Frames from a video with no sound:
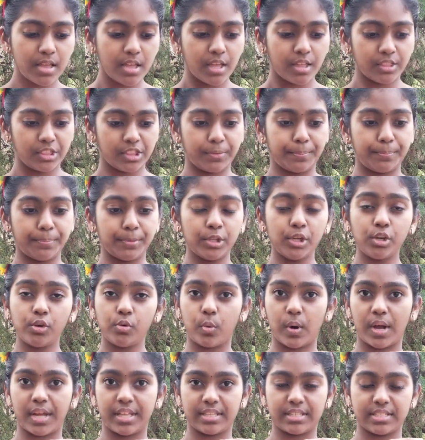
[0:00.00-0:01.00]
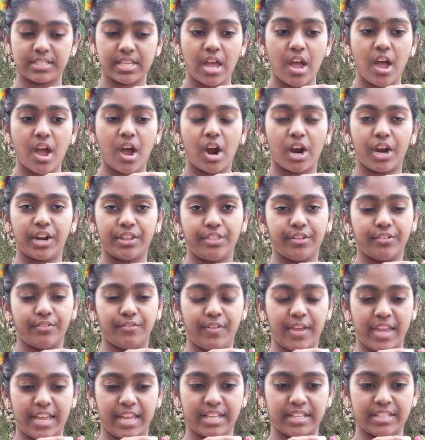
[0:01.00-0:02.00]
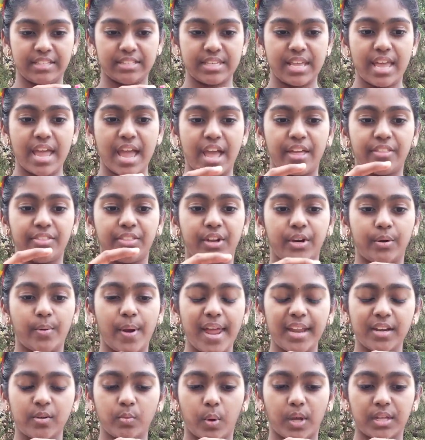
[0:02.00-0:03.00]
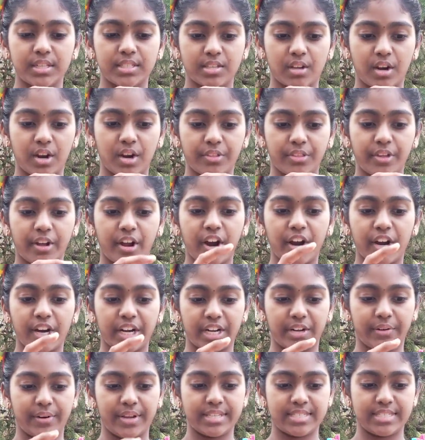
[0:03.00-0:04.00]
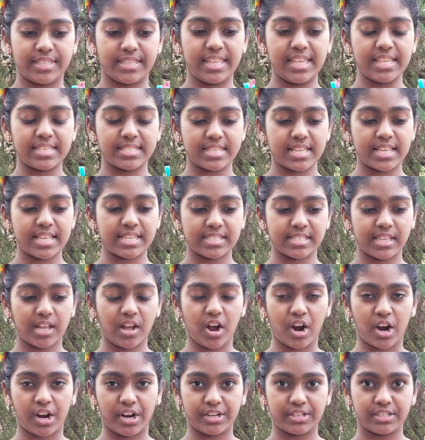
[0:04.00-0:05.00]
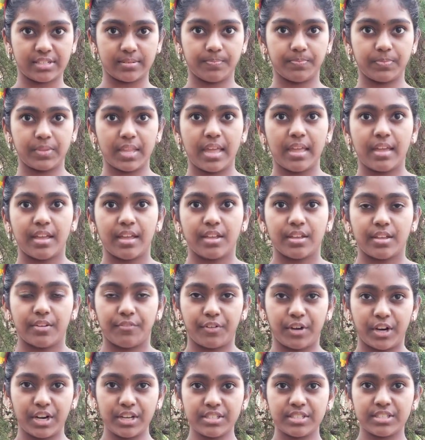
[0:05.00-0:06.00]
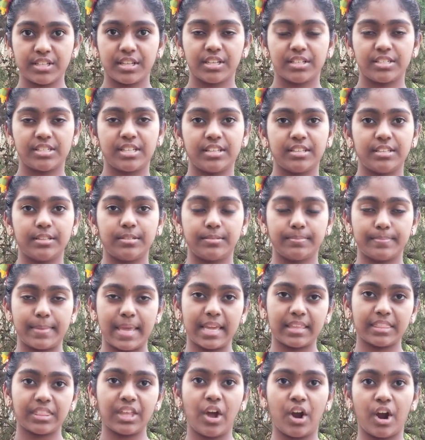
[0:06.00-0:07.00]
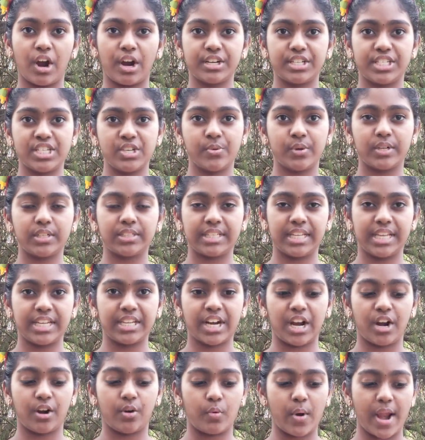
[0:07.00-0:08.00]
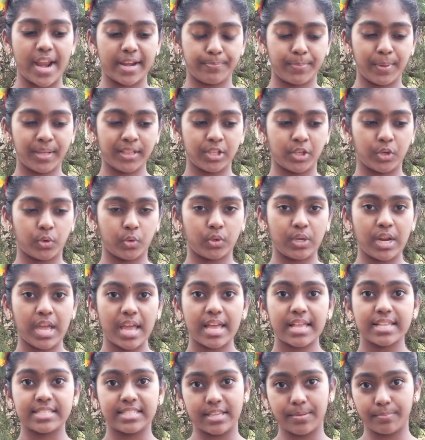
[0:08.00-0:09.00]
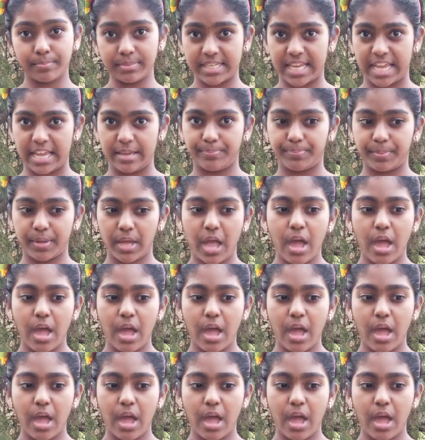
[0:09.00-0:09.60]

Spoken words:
The blue ones are the veins and the red ones are the arteries. This is the heart. First, to make the heart, you will need a red balloon, some tape,